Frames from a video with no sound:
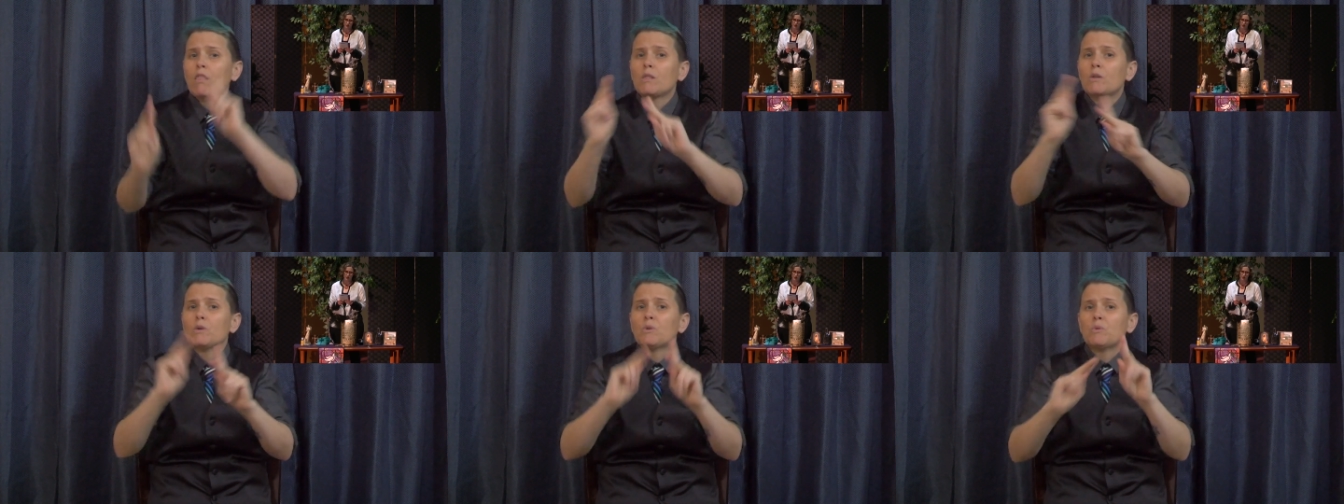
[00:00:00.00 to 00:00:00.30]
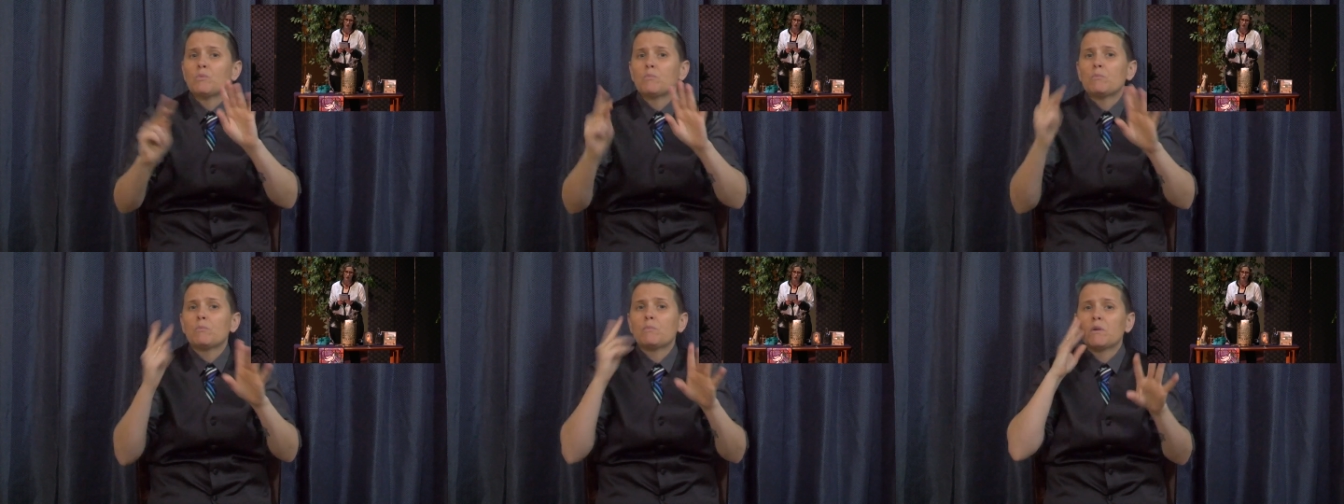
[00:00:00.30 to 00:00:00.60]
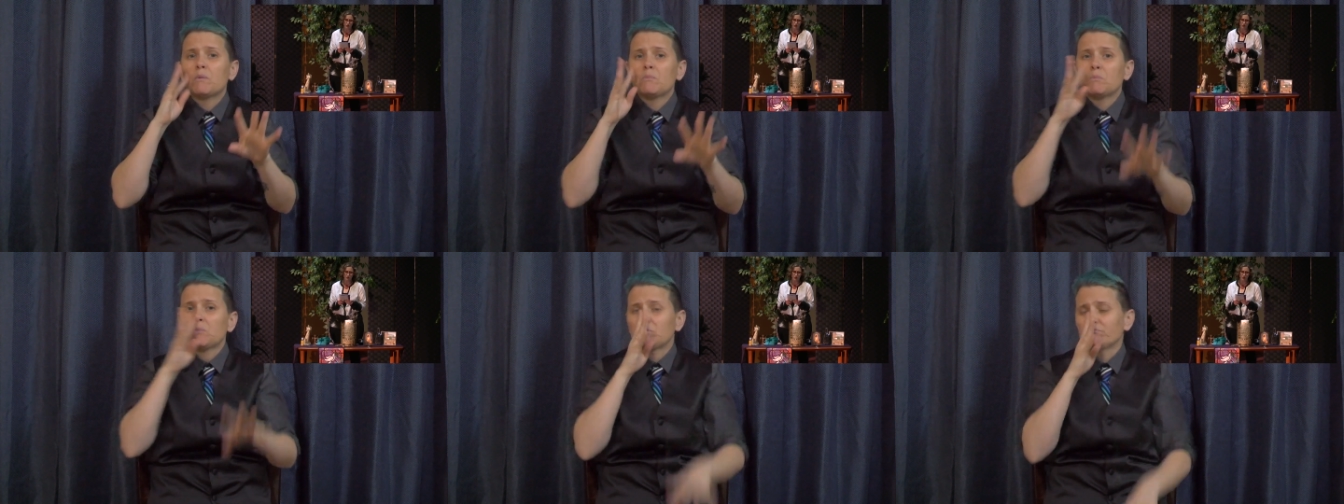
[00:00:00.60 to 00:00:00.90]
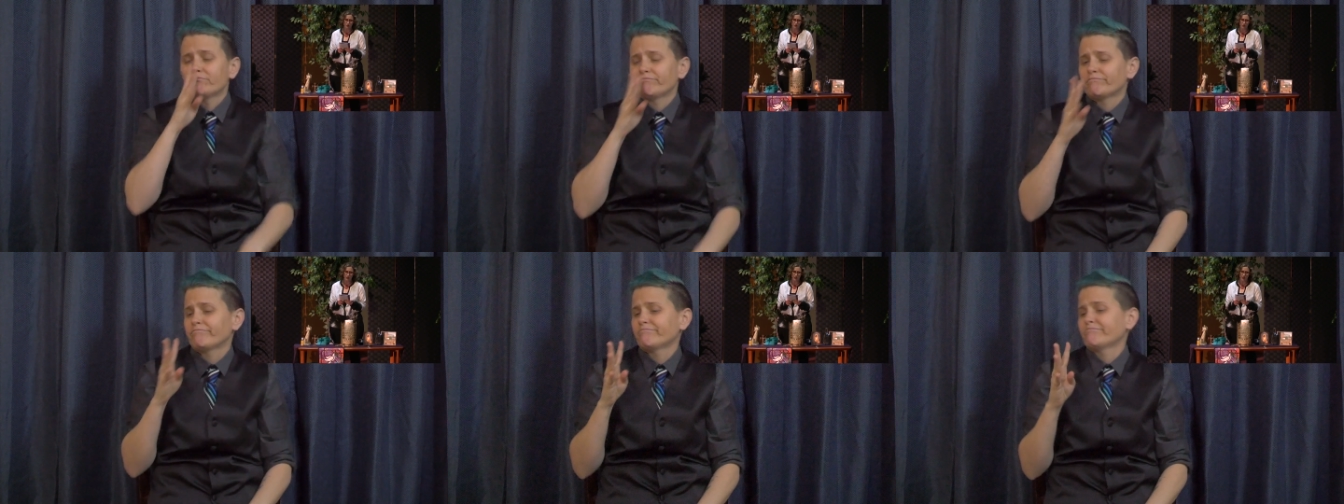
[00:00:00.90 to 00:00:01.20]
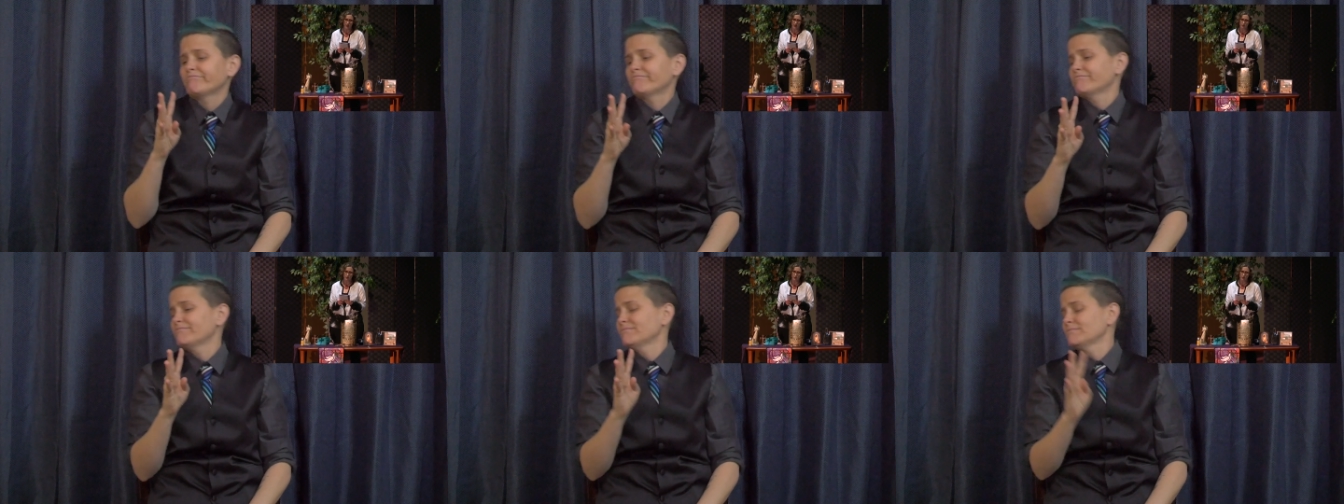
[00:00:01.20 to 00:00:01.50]
He knew them to be
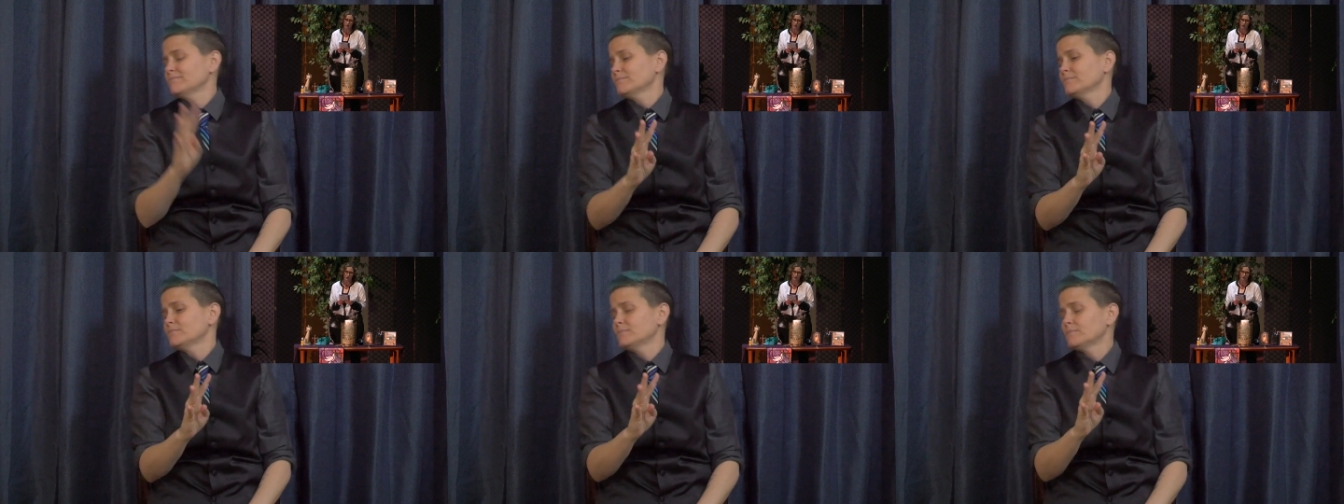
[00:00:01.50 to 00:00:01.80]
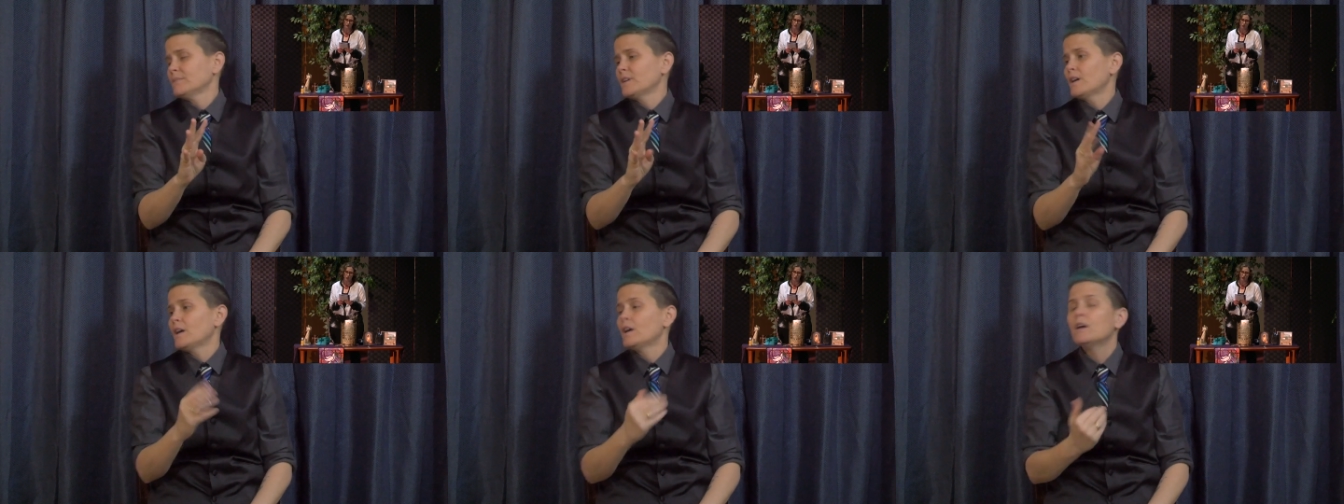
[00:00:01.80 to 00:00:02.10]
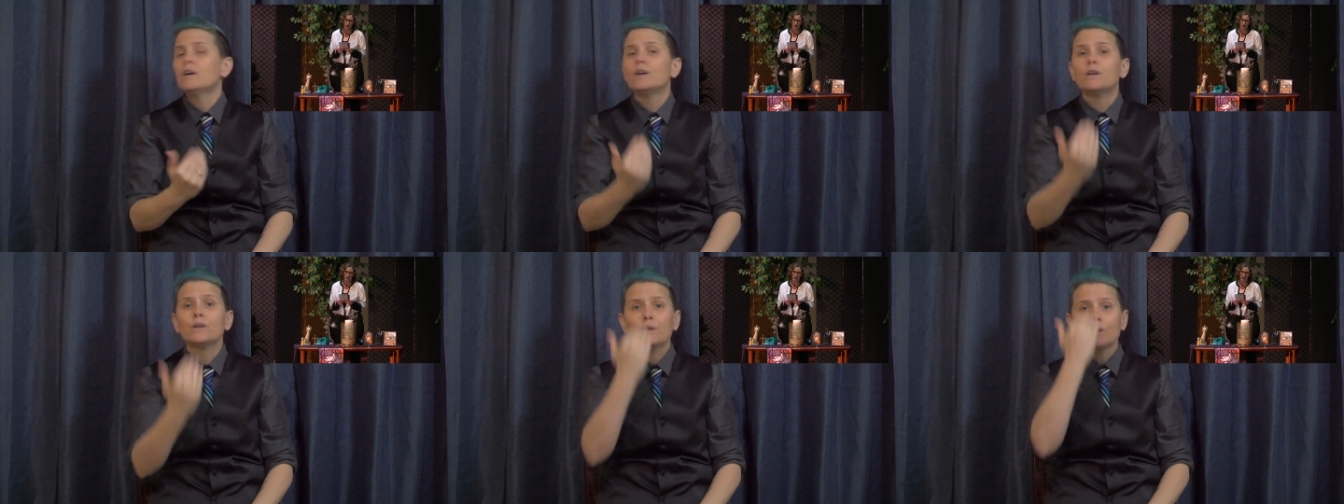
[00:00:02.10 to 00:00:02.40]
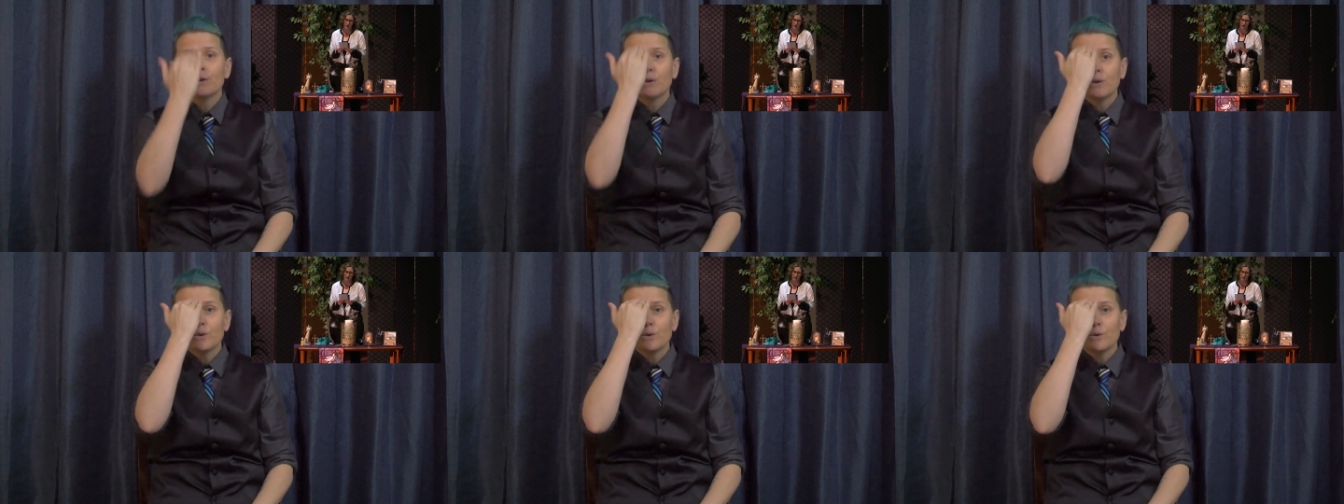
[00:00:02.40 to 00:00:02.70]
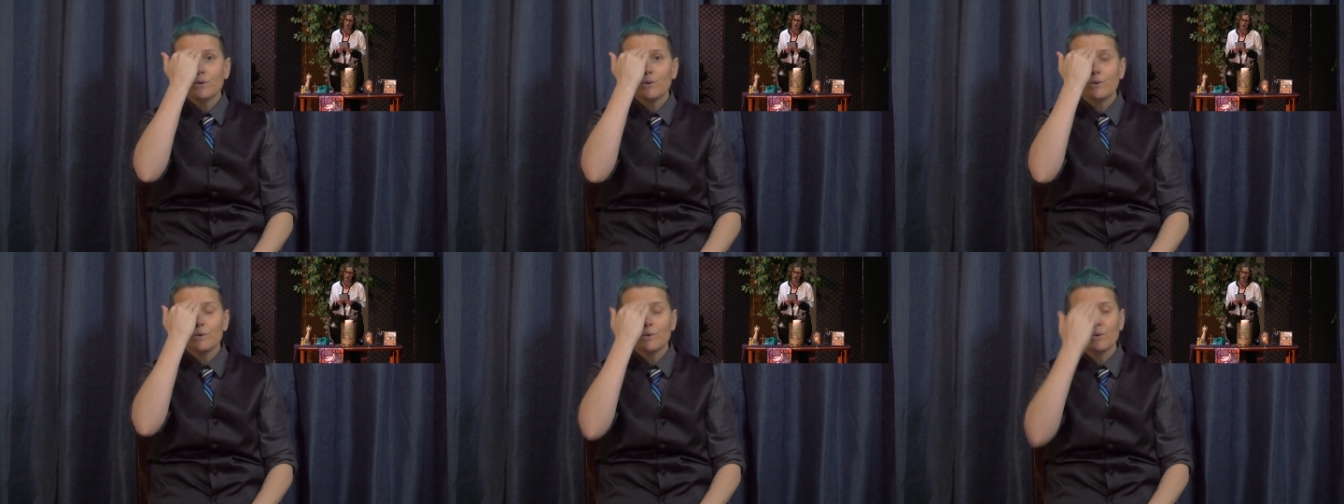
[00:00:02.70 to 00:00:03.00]
capable of more than they
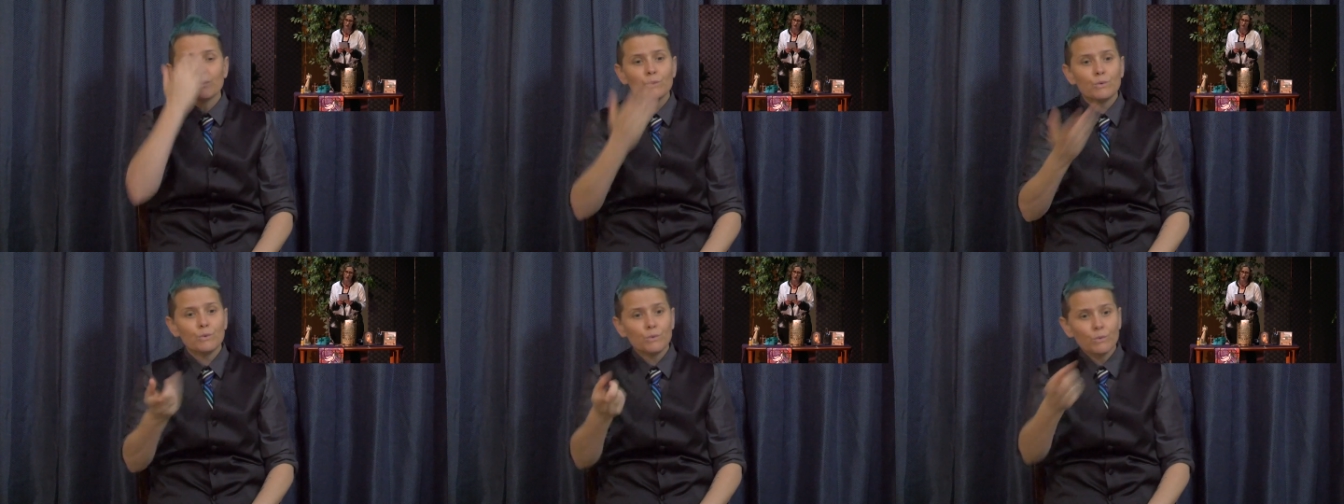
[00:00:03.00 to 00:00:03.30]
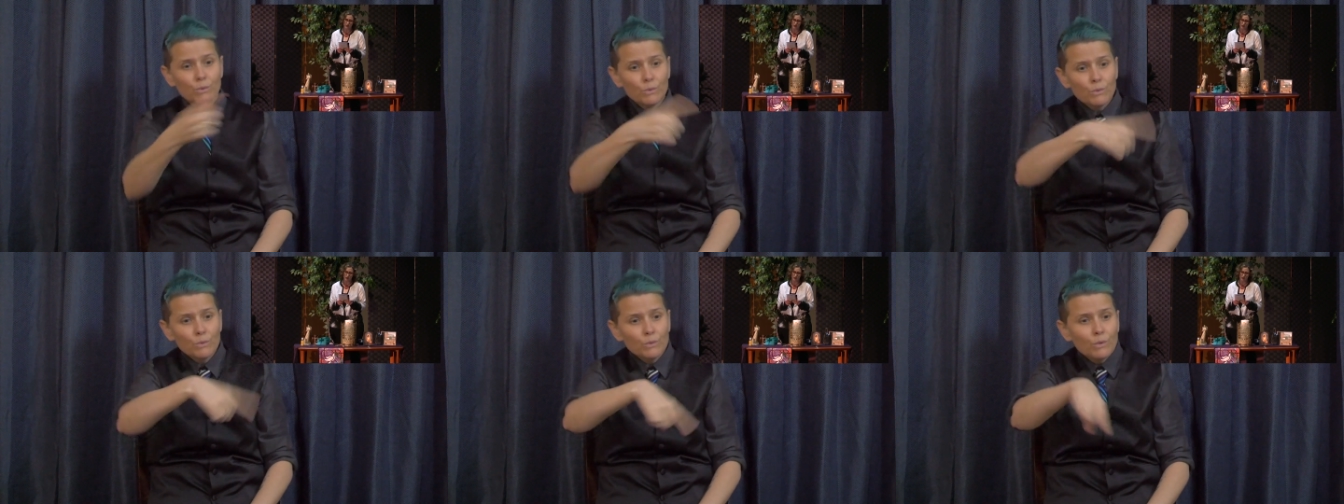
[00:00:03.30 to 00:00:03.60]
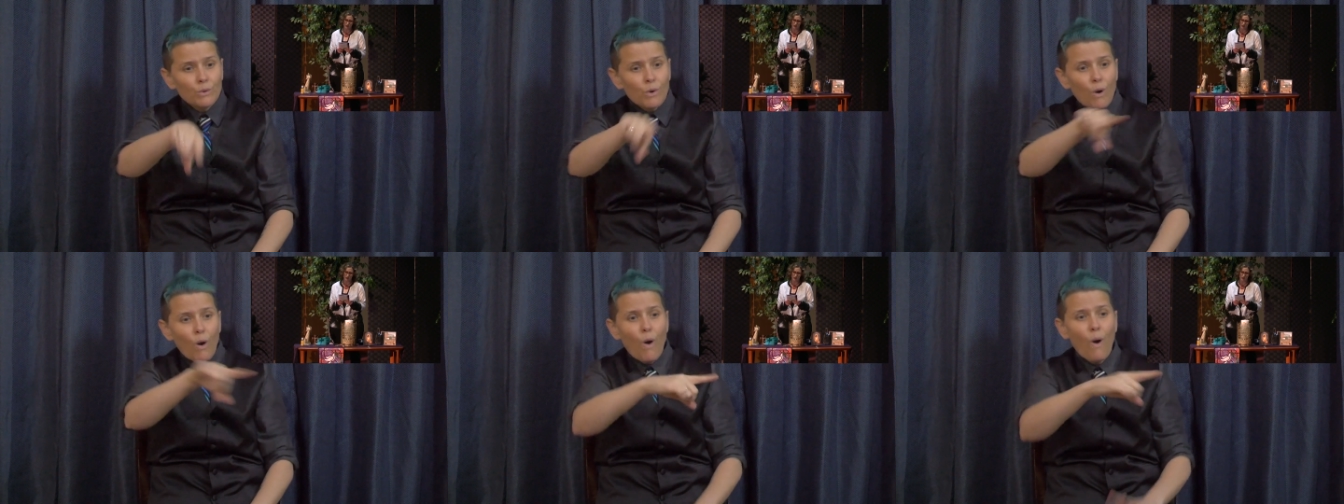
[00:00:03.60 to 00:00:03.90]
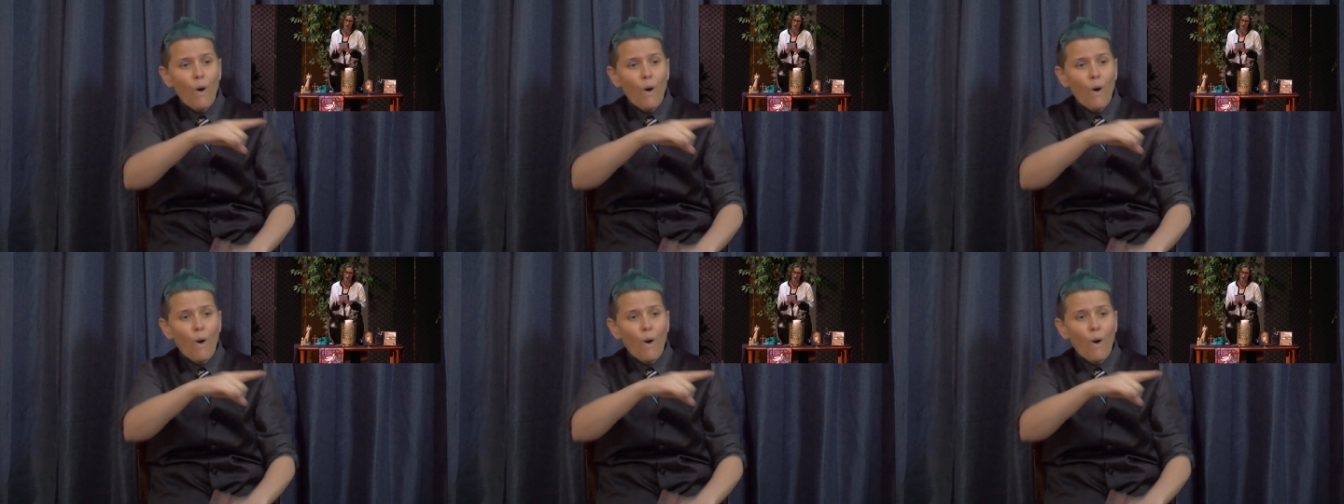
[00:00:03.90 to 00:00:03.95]
themselves thought.